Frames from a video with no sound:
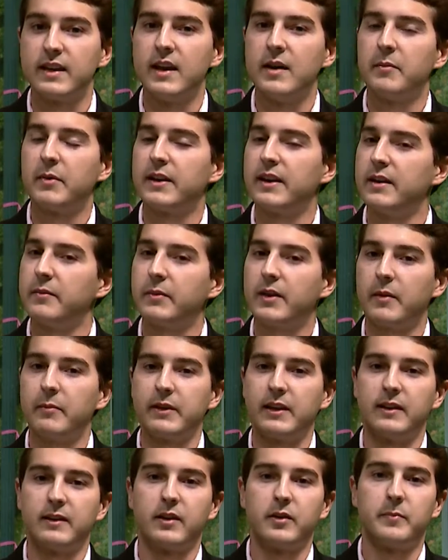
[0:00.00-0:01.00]
but him coming
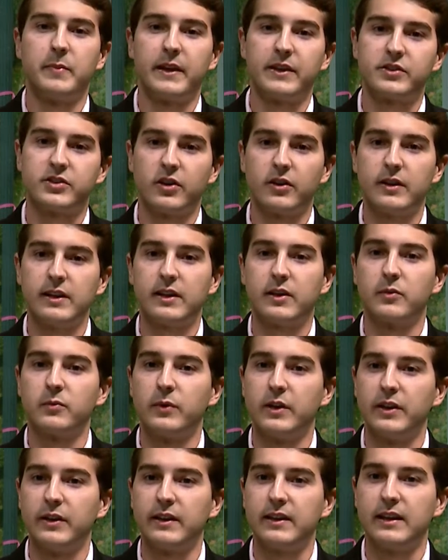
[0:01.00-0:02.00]
into the picture, he could
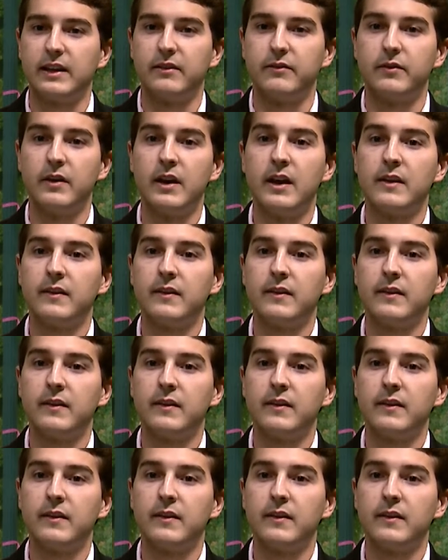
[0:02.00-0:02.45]
really give